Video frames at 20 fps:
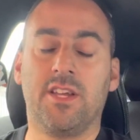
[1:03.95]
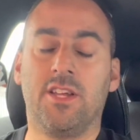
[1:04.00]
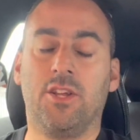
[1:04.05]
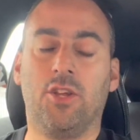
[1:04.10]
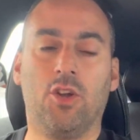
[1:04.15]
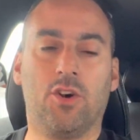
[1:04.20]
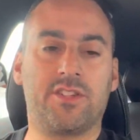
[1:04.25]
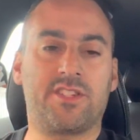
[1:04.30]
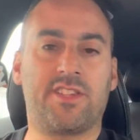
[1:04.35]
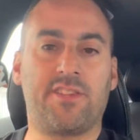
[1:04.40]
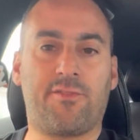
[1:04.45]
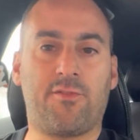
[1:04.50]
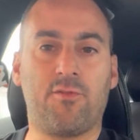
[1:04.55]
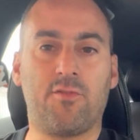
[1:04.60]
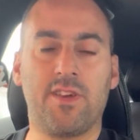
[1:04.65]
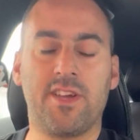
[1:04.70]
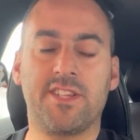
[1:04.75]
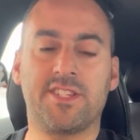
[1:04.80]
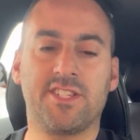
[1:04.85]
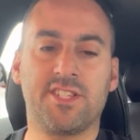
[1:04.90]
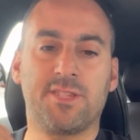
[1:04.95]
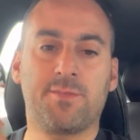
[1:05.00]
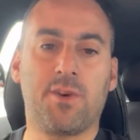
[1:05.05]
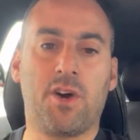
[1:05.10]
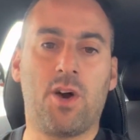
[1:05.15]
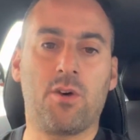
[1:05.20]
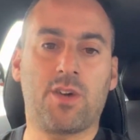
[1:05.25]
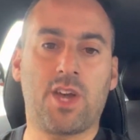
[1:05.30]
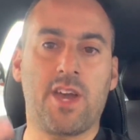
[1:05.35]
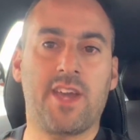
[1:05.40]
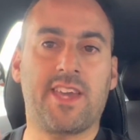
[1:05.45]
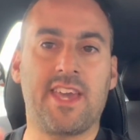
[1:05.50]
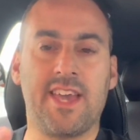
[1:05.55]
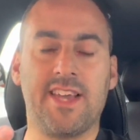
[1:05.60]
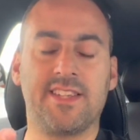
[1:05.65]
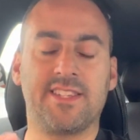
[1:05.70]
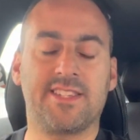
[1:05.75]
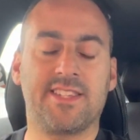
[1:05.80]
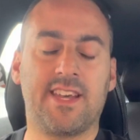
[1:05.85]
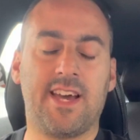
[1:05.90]
Lots of different reasons, but I'll get
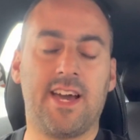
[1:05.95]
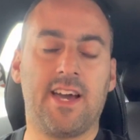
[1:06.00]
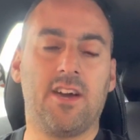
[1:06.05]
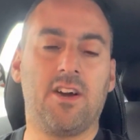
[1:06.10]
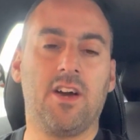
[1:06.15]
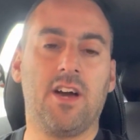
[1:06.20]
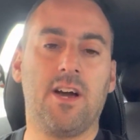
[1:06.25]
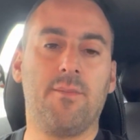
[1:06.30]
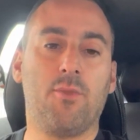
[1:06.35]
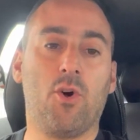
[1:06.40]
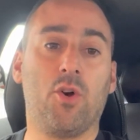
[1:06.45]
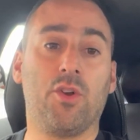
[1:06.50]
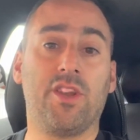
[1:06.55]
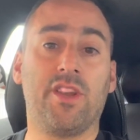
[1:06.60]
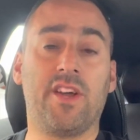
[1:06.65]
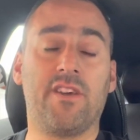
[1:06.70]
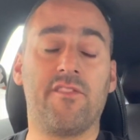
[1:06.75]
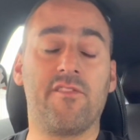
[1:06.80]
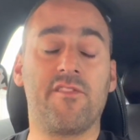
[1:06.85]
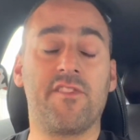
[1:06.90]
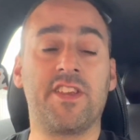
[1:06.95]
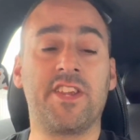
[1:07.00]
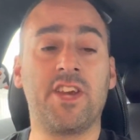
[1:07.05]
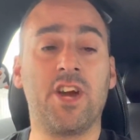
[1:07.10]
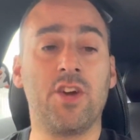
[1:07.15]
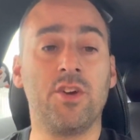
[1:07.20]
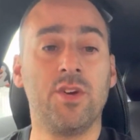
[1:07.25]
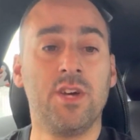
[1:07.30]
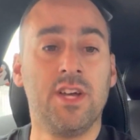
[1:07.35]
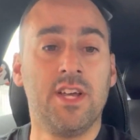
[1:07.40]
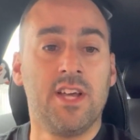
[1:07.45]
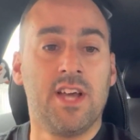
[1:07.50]
into that on another video.